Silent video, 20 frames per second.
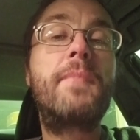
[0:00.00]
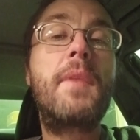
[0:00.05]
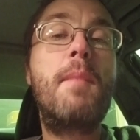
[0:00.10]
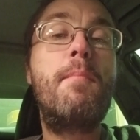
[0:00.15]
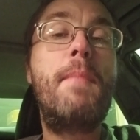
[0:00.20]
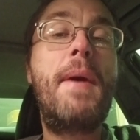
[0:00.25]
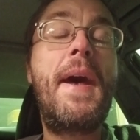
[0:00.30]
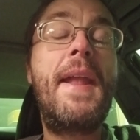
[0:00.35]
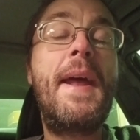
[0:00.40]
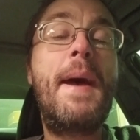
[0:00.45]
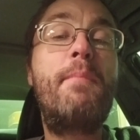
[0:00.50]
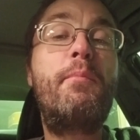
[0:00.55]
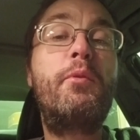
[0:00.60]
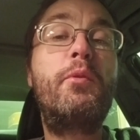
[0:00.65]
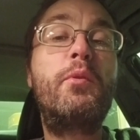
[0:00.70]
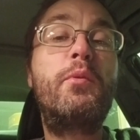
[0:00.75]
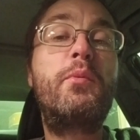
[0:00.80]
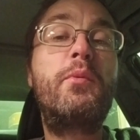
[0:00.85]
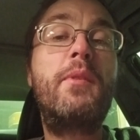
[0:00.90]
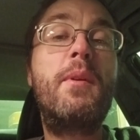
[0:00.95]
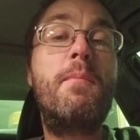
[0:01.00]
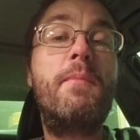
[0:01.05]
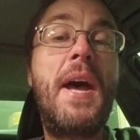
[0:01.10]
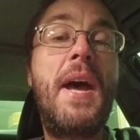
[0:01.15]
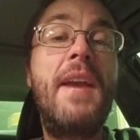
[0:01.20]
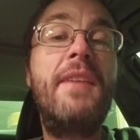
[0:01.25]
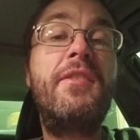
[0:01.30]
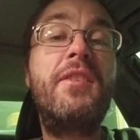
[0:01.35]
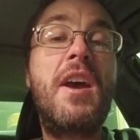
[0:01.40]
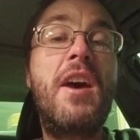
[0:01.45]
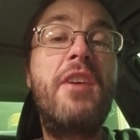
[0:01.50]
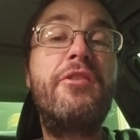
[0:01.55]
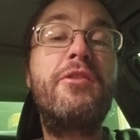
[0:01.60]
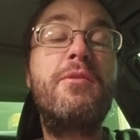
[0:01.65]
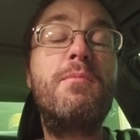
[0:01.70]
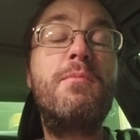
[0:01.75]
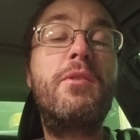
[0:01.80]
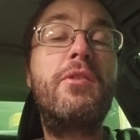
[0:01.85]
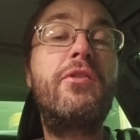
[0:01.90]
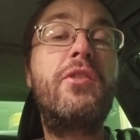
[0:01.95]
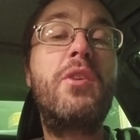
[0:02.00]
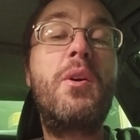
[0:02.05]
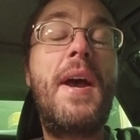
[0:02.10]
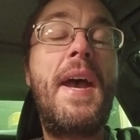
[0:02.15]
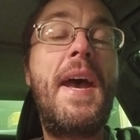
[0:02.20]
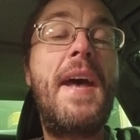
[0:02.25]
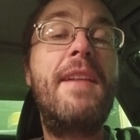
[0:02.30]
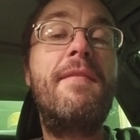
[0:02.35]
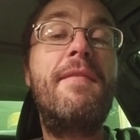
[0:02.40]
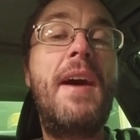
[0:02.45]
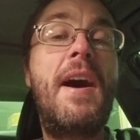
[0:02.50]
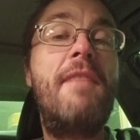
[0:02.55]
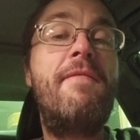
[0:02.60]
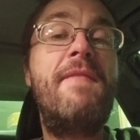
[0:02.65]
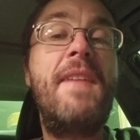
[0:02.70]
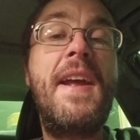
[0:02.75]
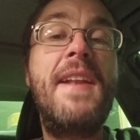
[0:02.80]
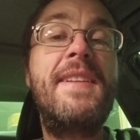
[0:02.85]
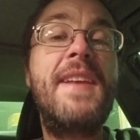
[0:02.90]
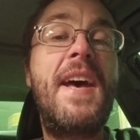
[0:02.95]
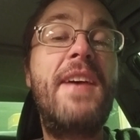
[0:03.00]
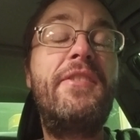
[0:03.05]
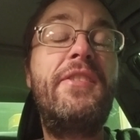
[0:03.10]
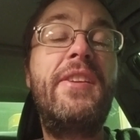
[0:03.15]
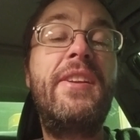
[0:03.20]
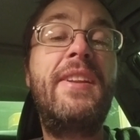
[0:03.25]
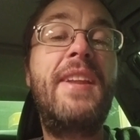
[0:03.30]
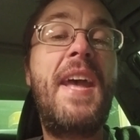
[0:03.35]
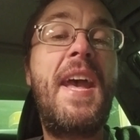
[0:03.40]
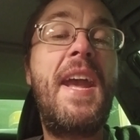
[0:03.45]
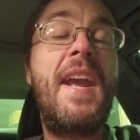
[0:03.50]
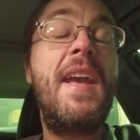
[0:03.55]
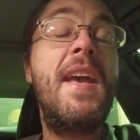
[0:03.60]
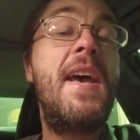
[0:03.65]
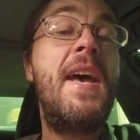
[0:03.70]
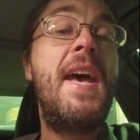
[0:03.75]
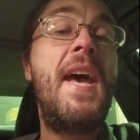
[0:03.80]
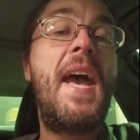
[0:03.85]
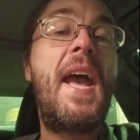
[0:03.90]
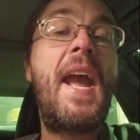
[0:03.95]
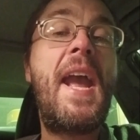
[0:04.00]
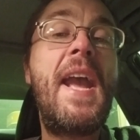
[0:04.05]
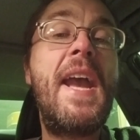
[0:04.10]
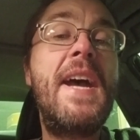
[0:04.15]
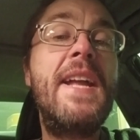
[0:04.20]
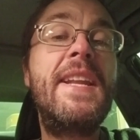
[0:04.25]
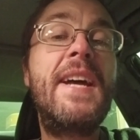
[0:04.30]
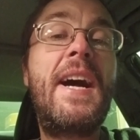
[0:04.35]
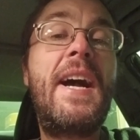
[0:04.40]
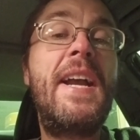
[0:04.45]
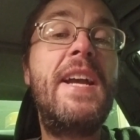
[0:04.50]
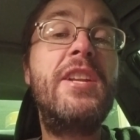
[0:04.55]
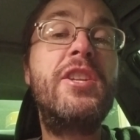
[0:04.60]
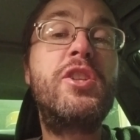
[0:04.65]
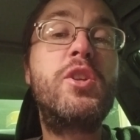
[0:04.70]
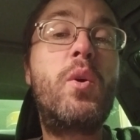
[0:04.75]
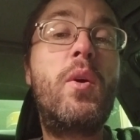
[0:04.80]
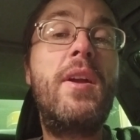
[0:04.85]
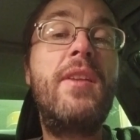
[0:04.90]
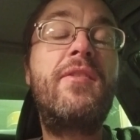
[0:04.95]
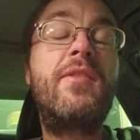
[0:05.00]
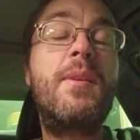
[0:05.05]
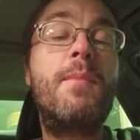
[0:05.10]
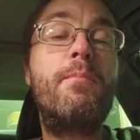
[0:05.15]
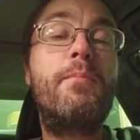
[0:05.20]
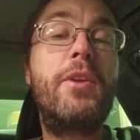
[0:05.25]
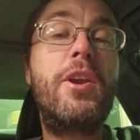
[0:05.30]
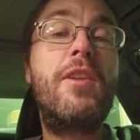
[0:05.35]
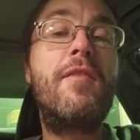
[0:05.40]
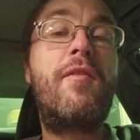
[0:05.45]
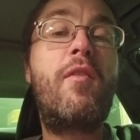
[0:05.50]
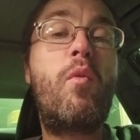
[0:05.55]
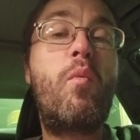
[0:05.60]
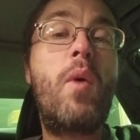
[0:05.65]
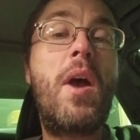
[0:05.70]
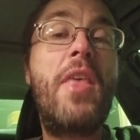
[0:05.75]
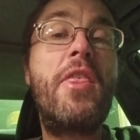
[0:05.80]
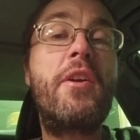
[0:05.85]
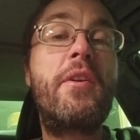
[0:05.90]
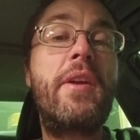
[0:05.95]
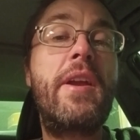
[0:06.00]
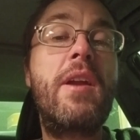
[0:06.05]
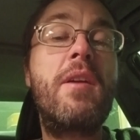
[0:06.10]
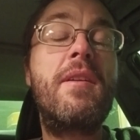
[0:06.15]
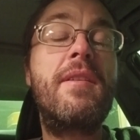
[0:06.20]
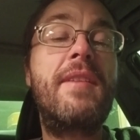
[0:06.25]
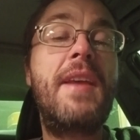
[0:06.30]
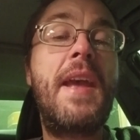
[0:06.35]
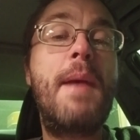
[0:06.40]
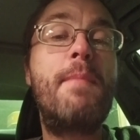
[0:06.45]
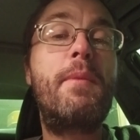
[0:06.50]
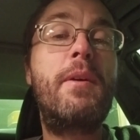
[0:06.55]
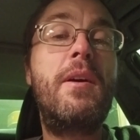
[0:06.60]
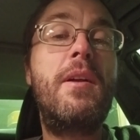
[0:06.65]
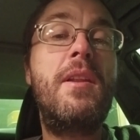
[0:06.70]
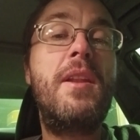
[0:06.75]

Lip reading: Met up with some nice customers, so I had a fantastic day, and I enjoyed some beautiful weather here in Tampa.